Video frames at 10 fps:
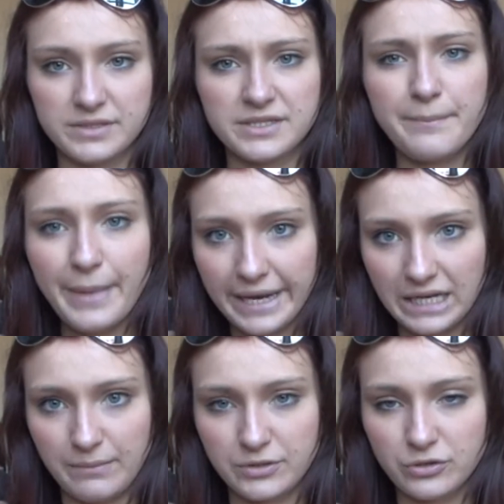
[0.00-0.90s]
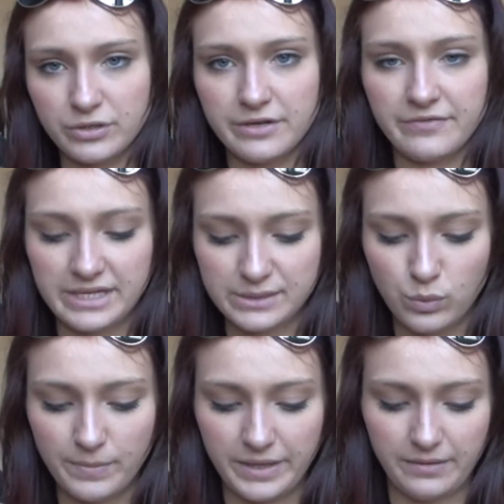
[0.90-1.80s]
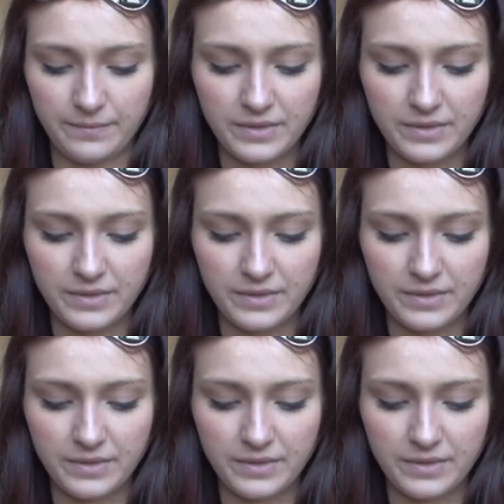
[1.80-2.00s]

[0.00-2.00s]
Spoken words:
so mainly majority of it is women.